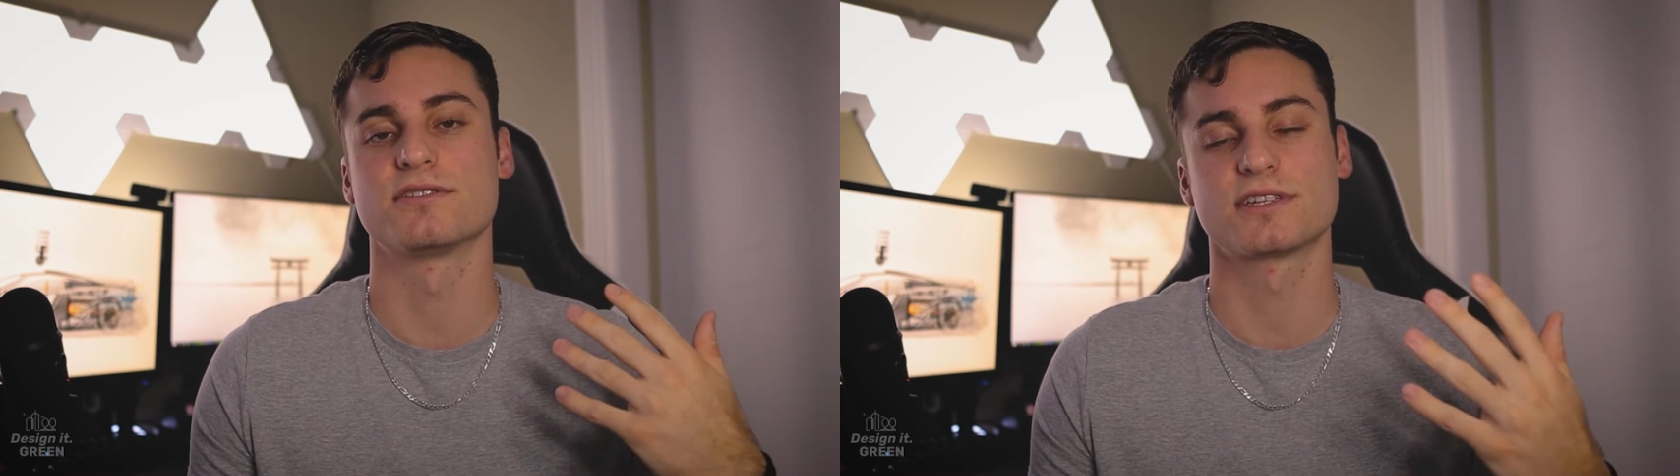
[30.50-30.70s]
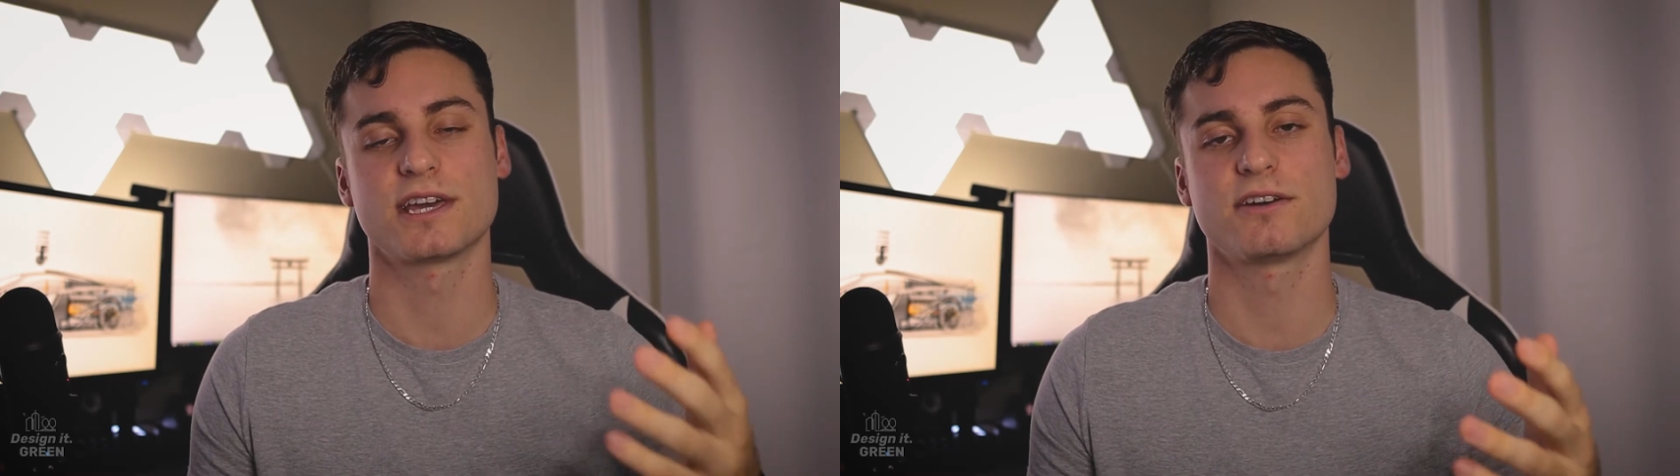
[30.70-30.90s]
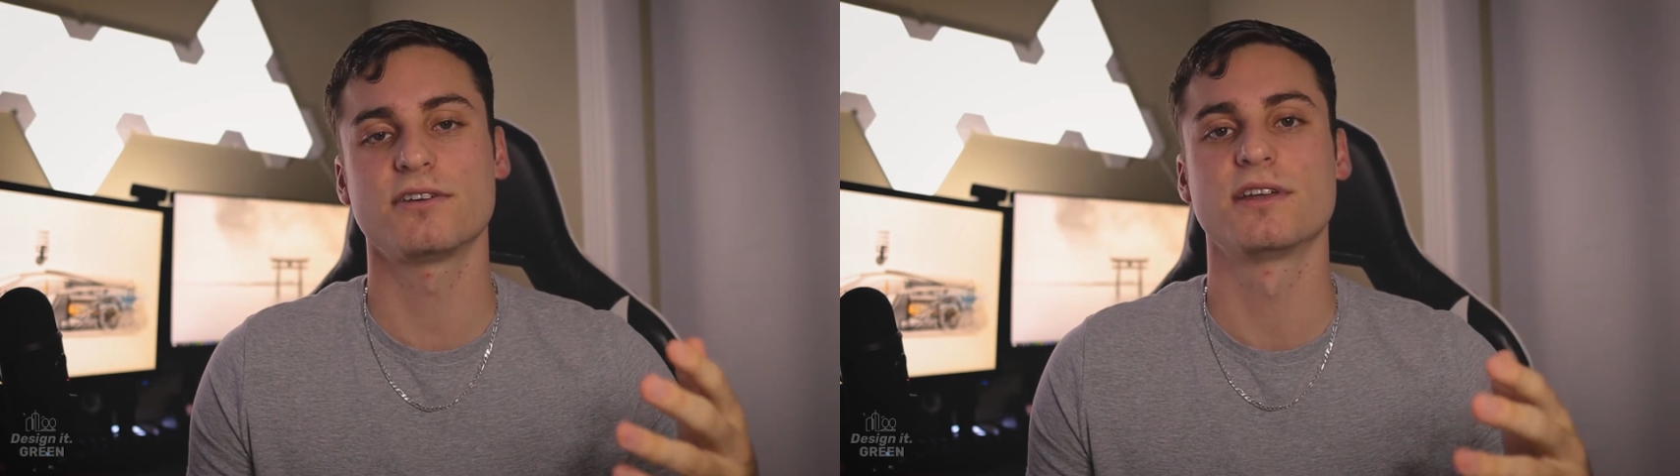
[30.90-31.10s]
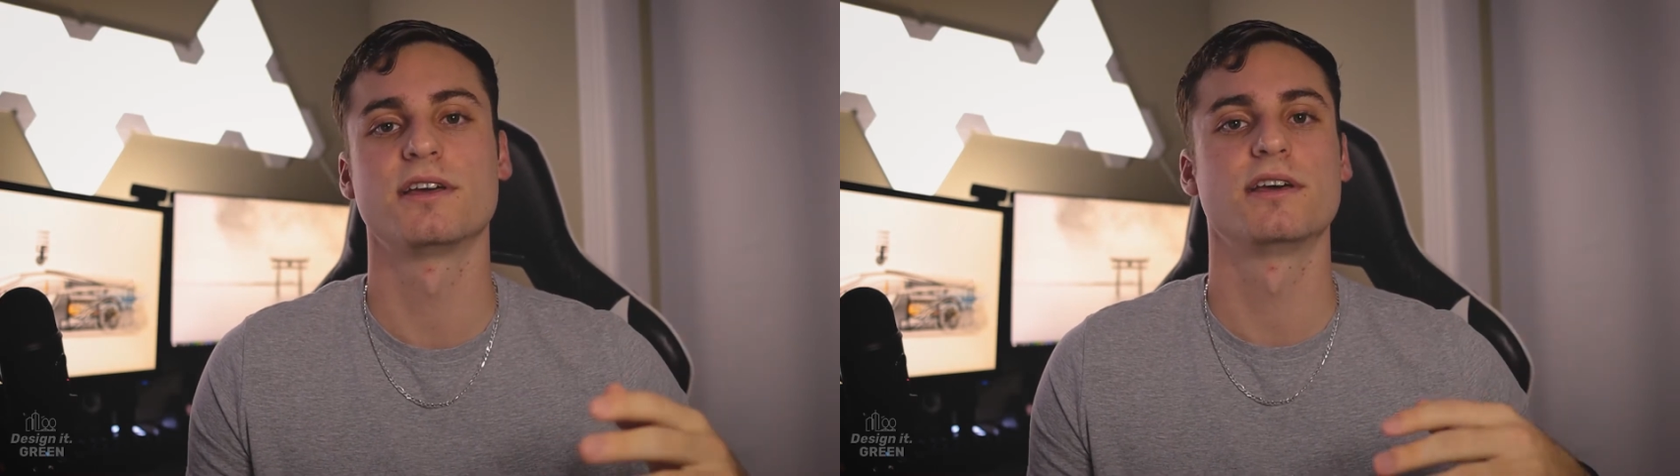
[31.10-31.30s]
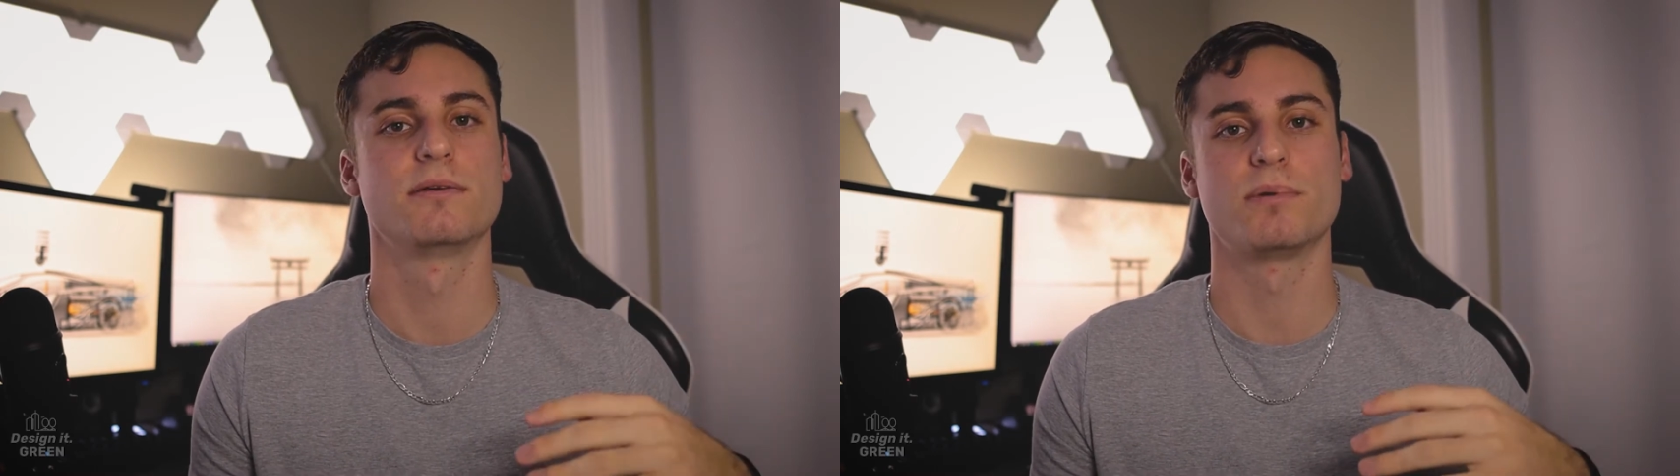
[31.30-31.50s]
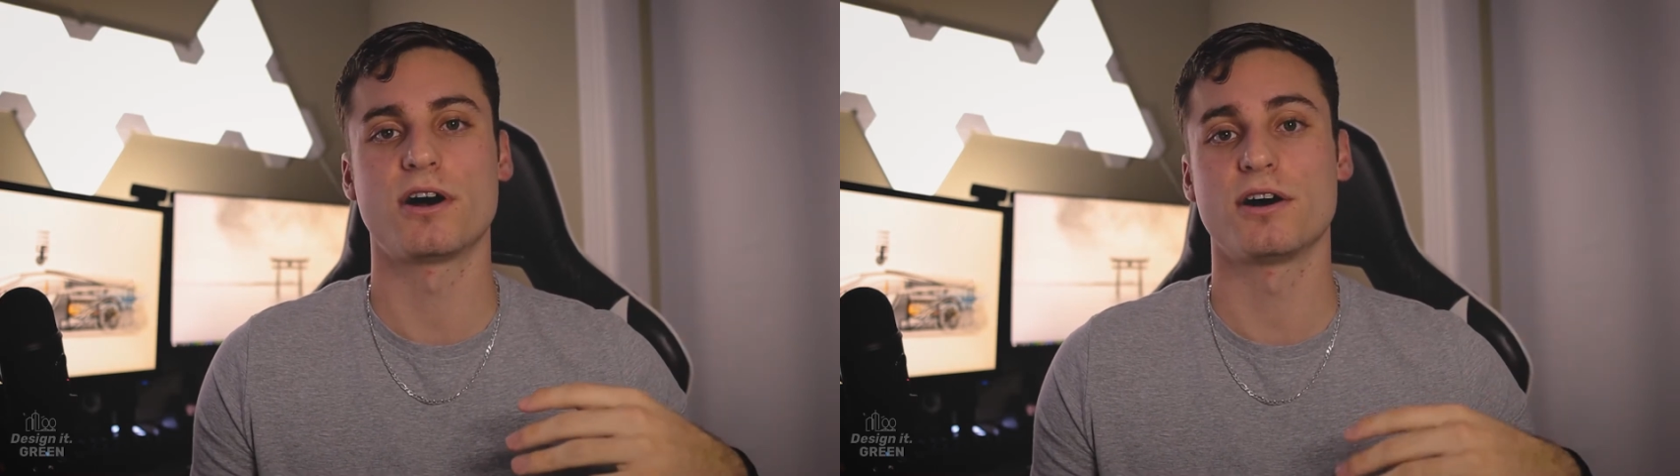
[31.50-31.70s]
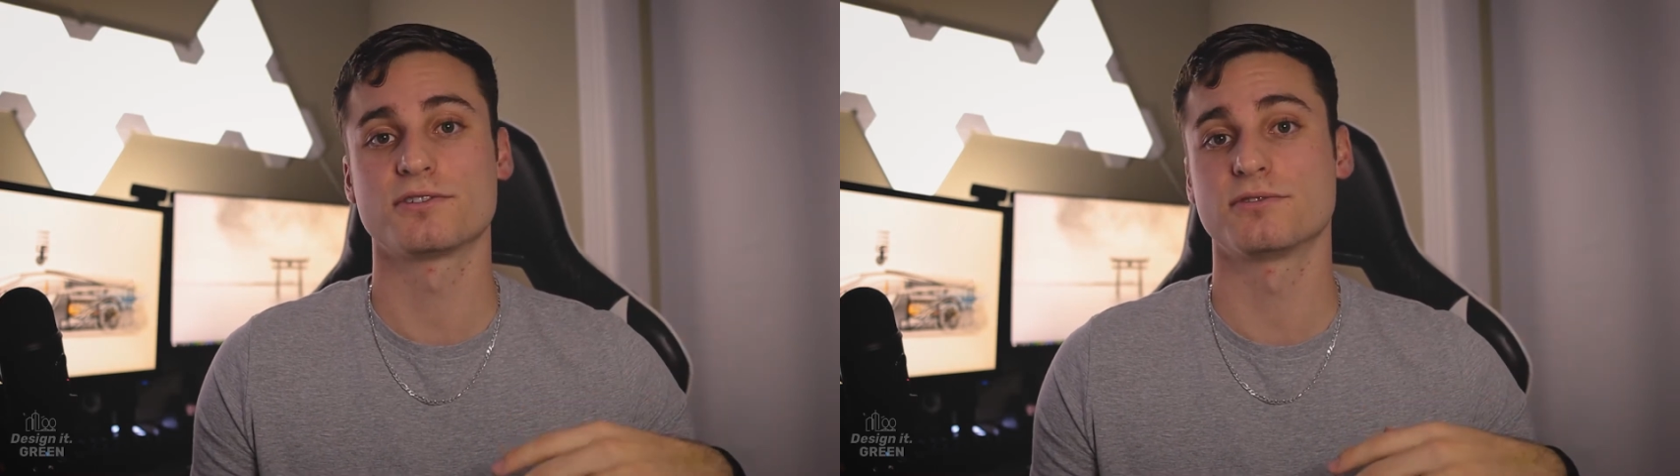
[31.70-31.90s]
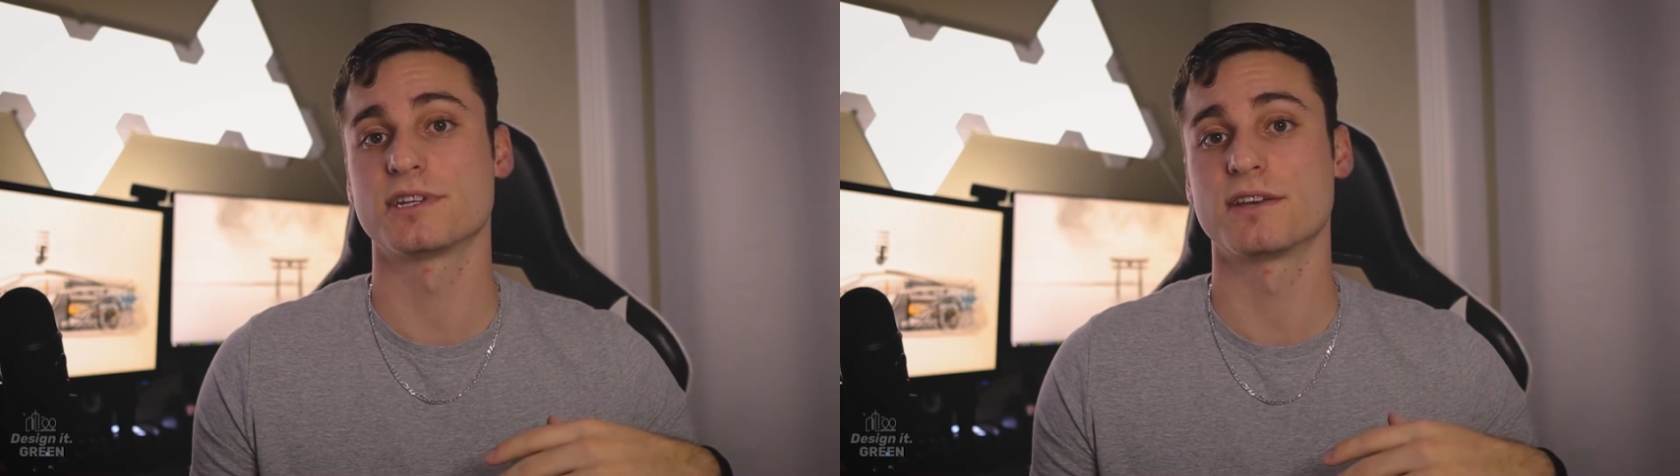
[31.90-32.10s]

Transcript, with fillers: skill, but also to